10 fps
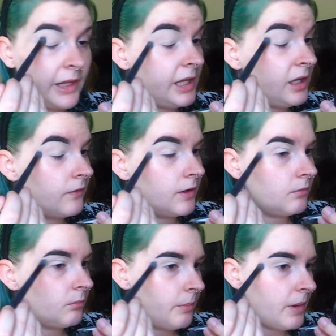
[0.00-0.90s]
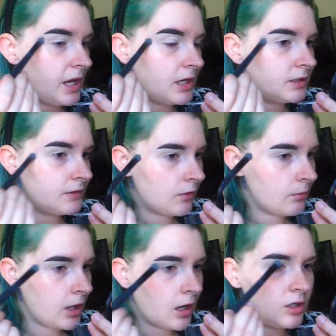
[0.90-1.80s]
even base for
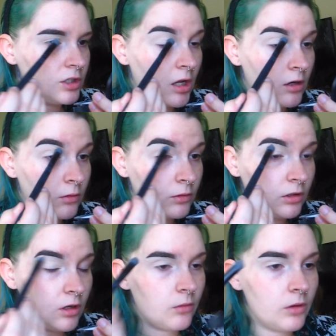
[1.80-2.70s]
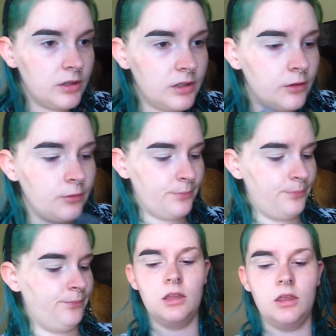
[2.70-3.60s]
my eyeshadow to go onto.
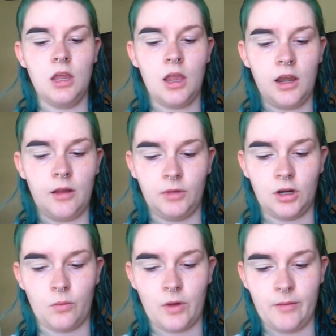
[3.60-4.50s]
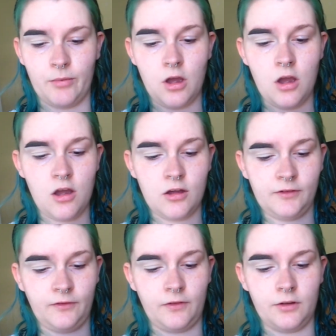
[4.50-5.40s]
And then I'm going to wipe off